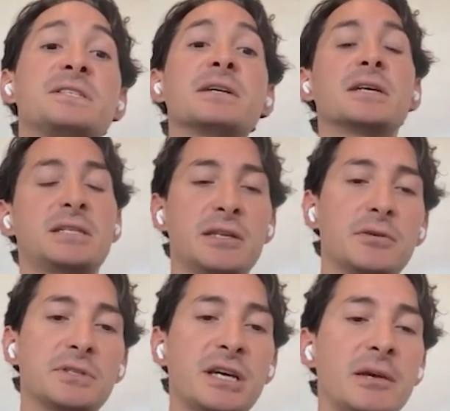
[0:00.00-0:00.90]

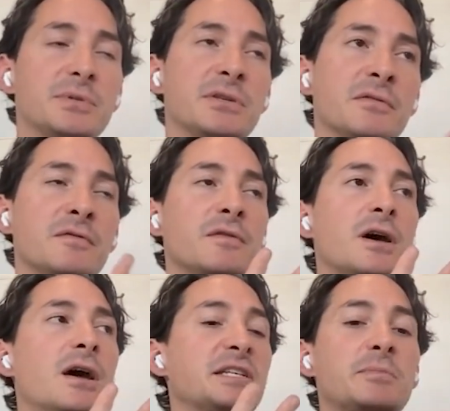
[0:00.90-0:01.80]
facilitate those types of
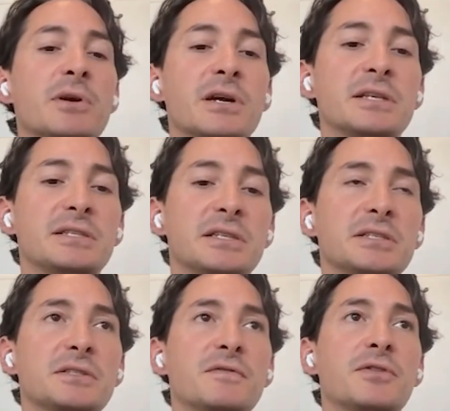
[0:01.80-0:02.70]

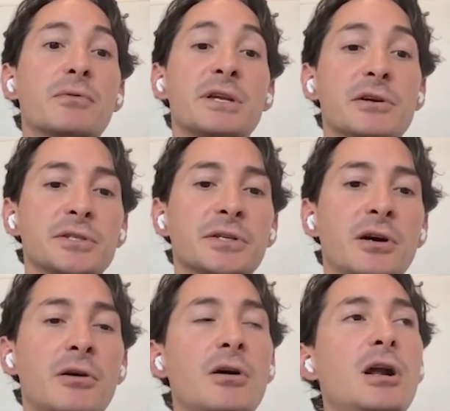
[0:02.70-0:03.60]
experiences 3 years
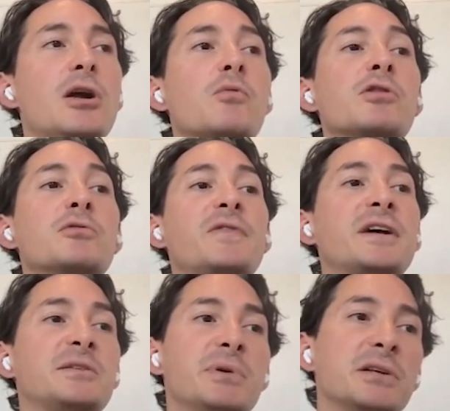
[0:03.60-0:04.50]
ago, we would
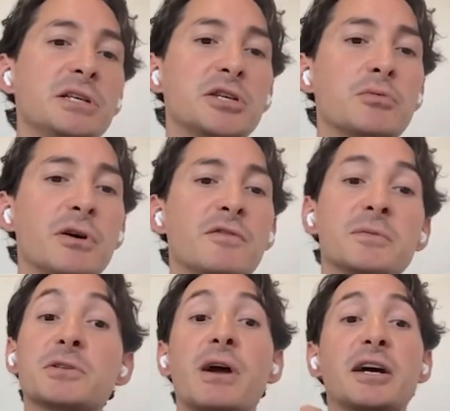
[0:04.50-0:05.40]
have had to build each one
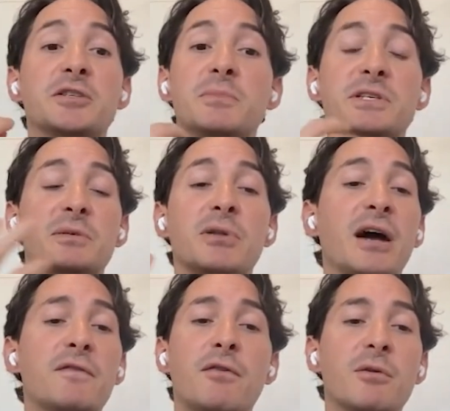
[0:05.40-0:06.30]
from scratch because the
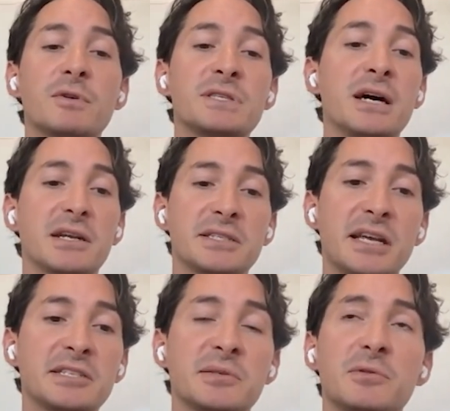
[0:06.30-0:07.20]
platform was not
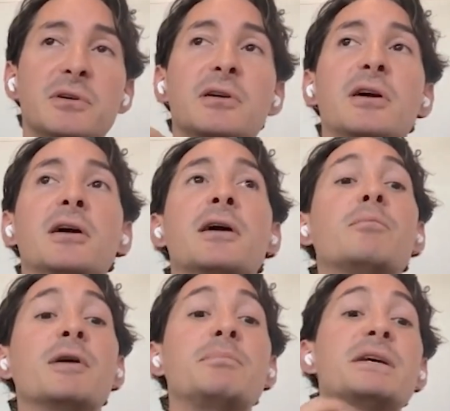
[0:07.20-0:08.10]
extensible.
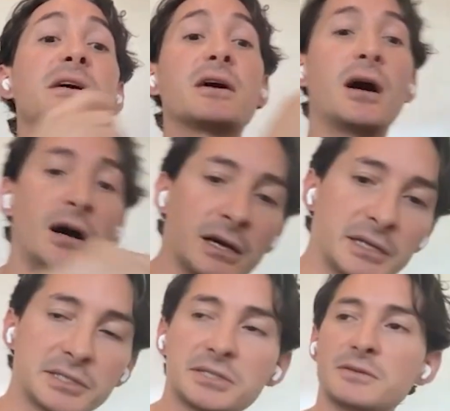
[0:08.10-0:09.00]
But
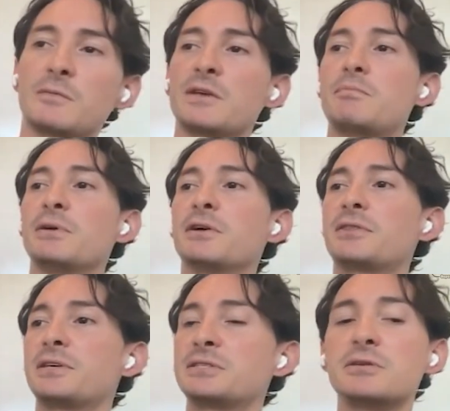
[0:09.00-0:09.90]
because we
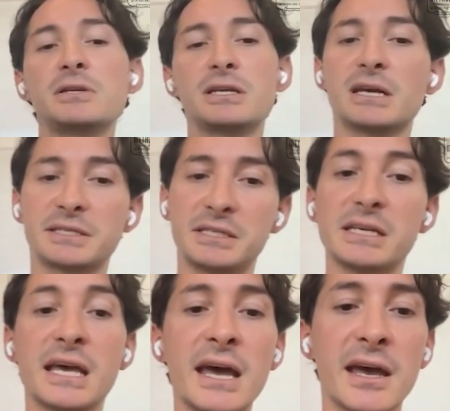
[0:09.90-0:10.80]
built this Unity
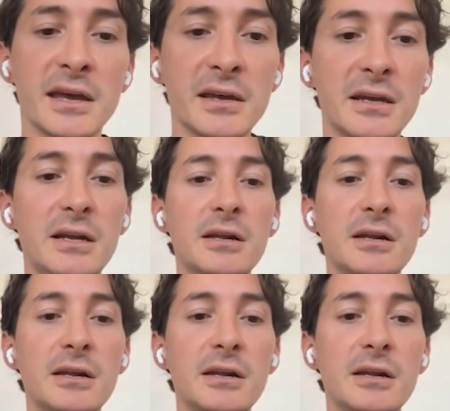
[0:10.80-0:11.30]
SDK